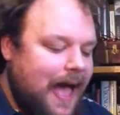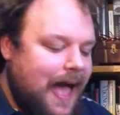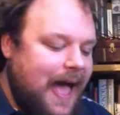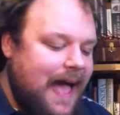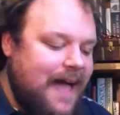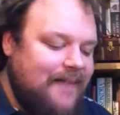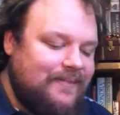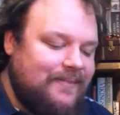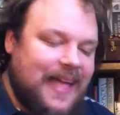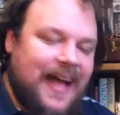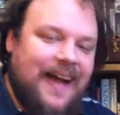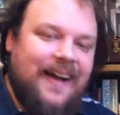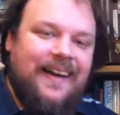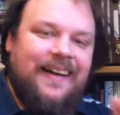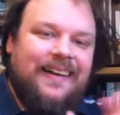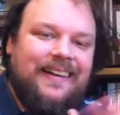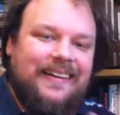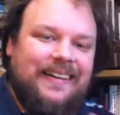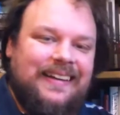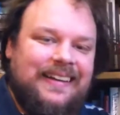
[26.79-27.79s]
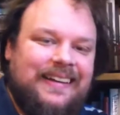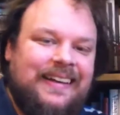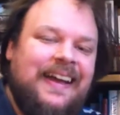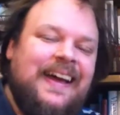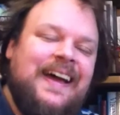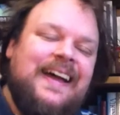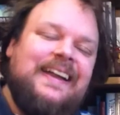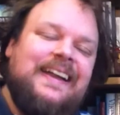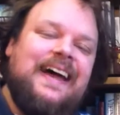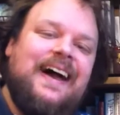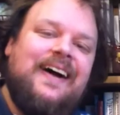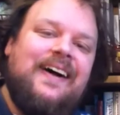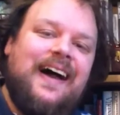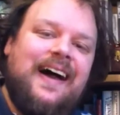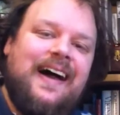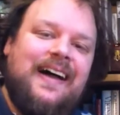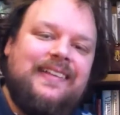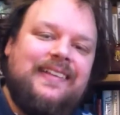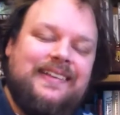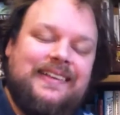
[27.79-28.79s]

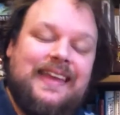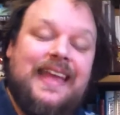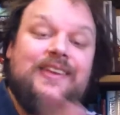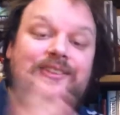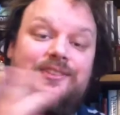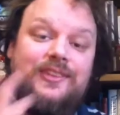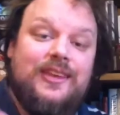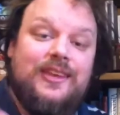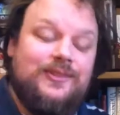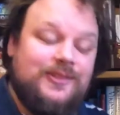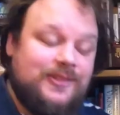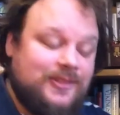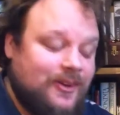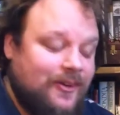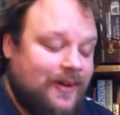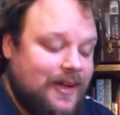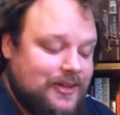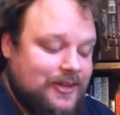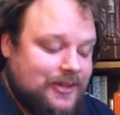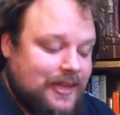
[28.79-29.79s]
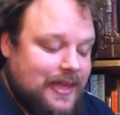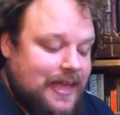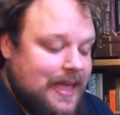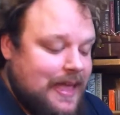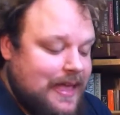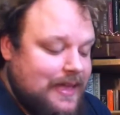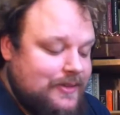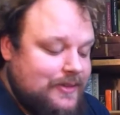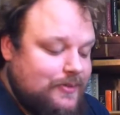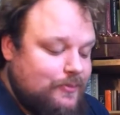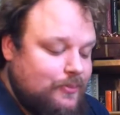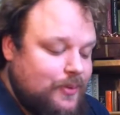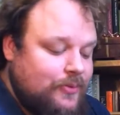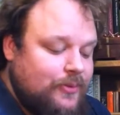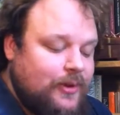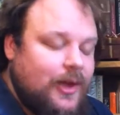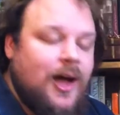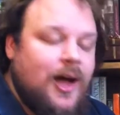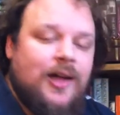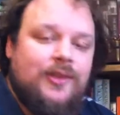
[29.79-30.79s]
Today's news story actually is with
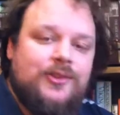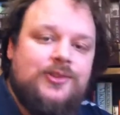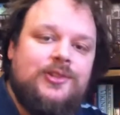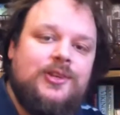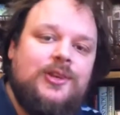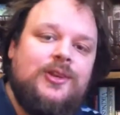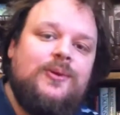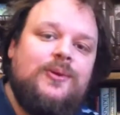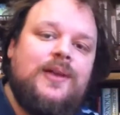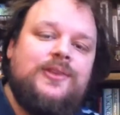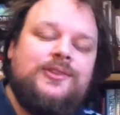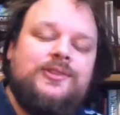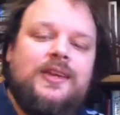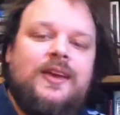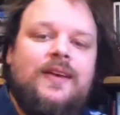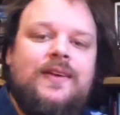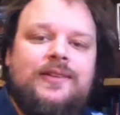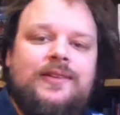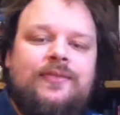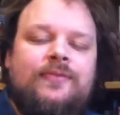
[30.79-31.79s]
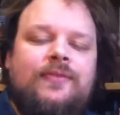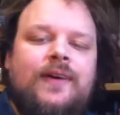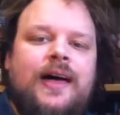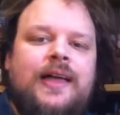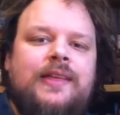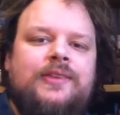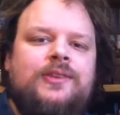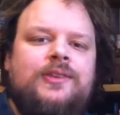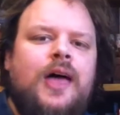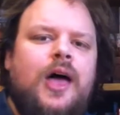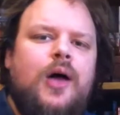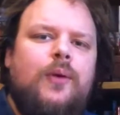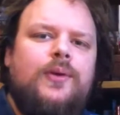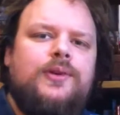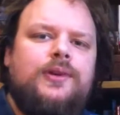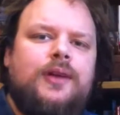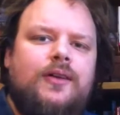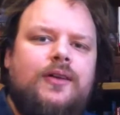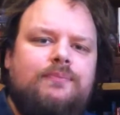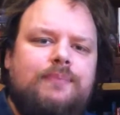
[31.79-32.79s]
regards to a series of finds
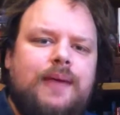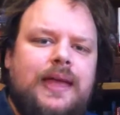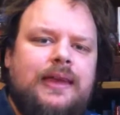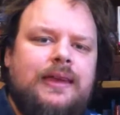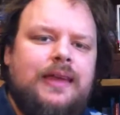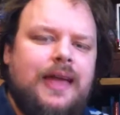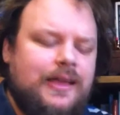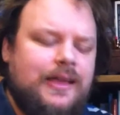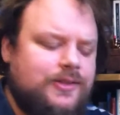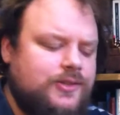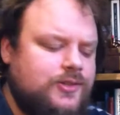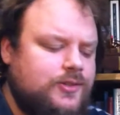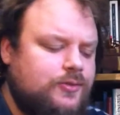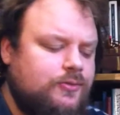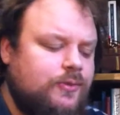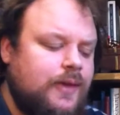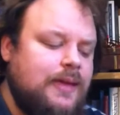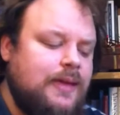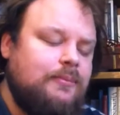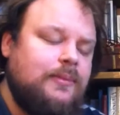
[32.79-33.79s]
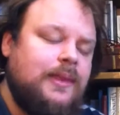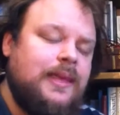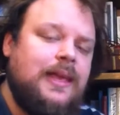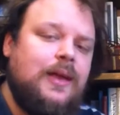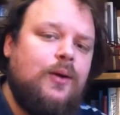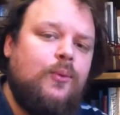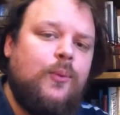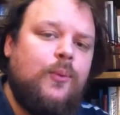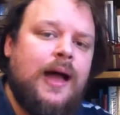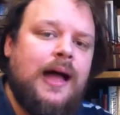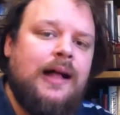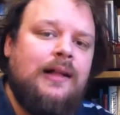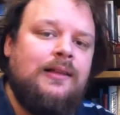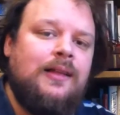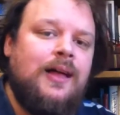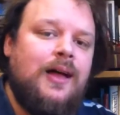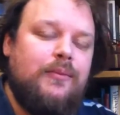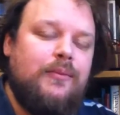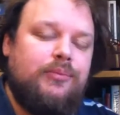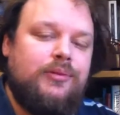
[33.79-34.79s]
which have been extremely
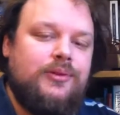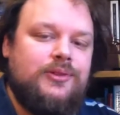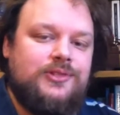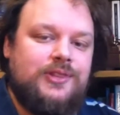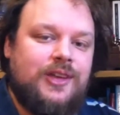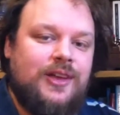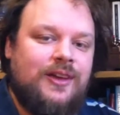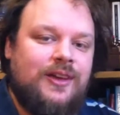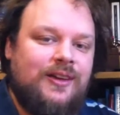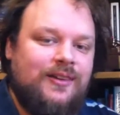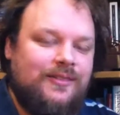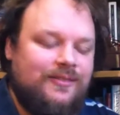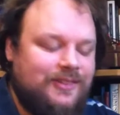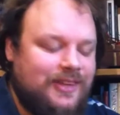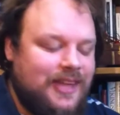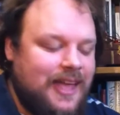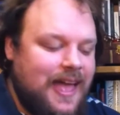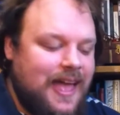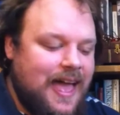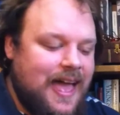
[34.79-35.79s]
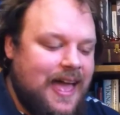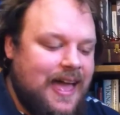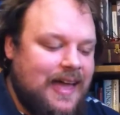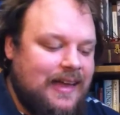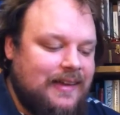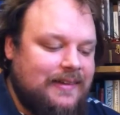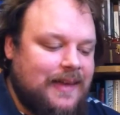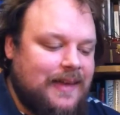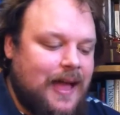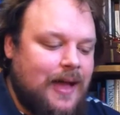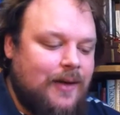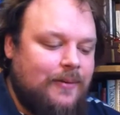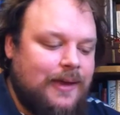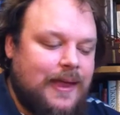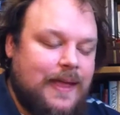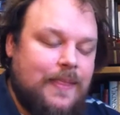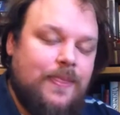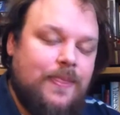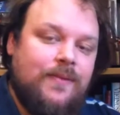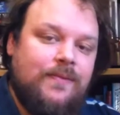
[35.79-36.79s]
well preserved down
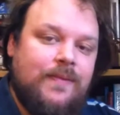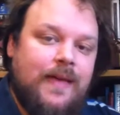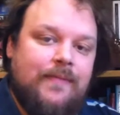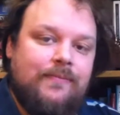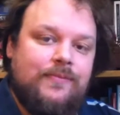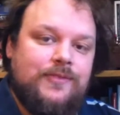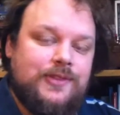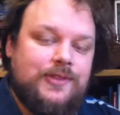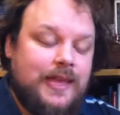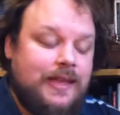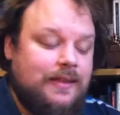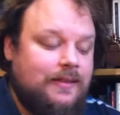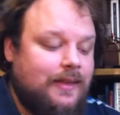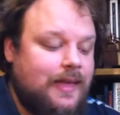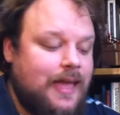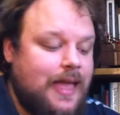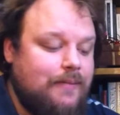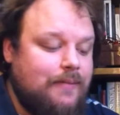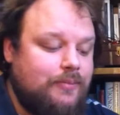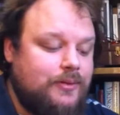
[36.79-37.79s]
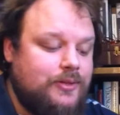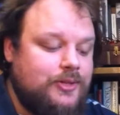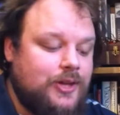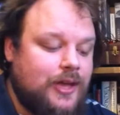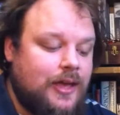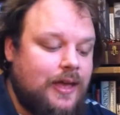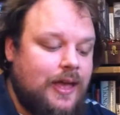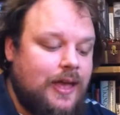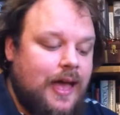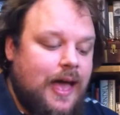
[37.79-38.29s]
in the Fens in Cambridgeshire.